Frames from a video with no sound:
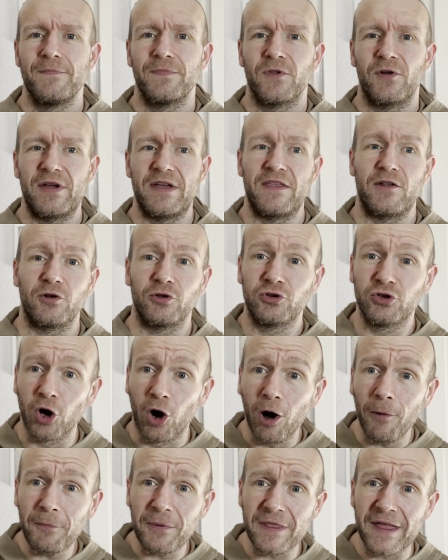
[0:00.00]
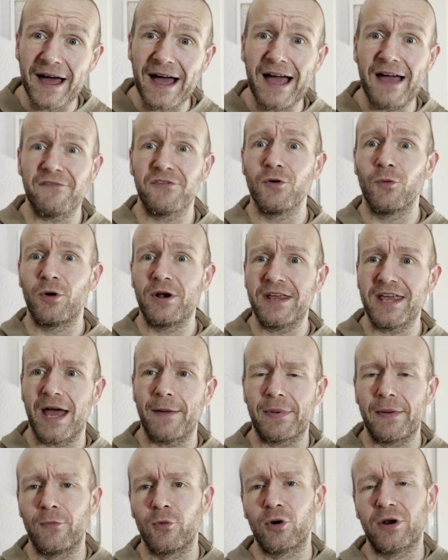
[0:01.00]
Right, then on top of that, if you want to get a
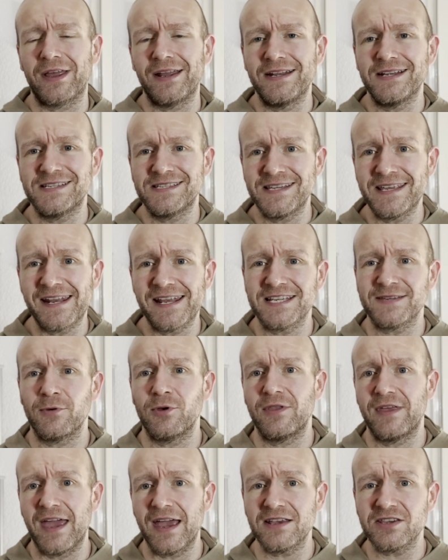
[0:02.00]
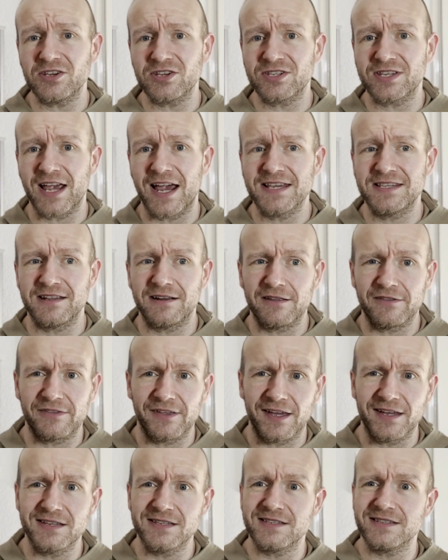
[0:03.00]
bit more kind of serious about the exercise side of
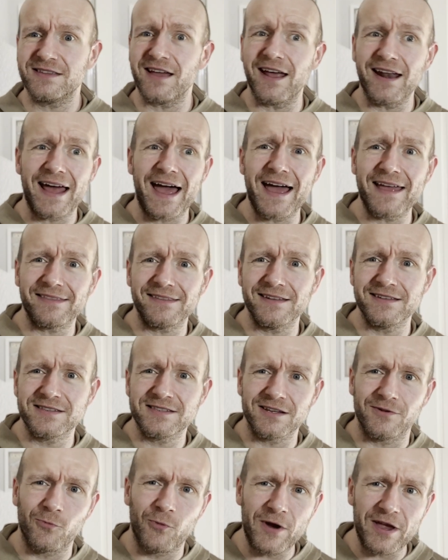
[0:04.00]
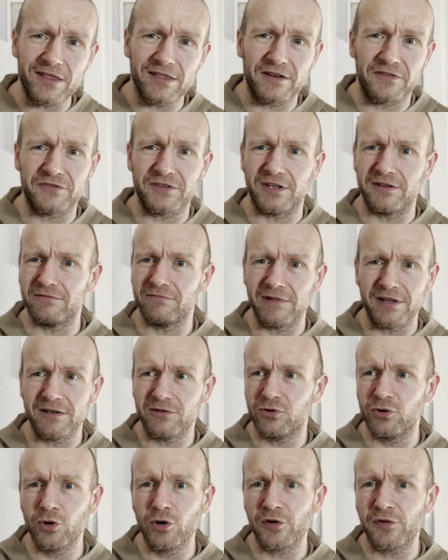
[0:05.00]
things, start adding in some weightlifting, like
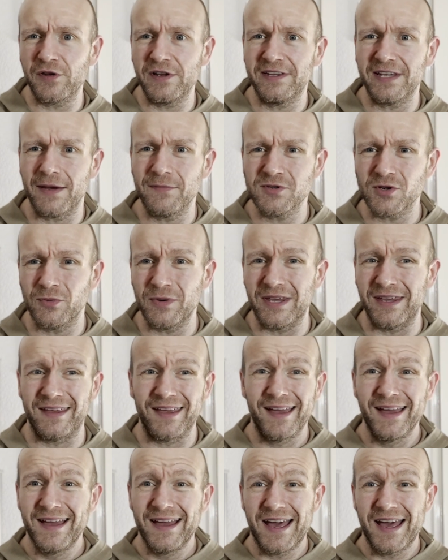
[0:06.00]
two or three times a week.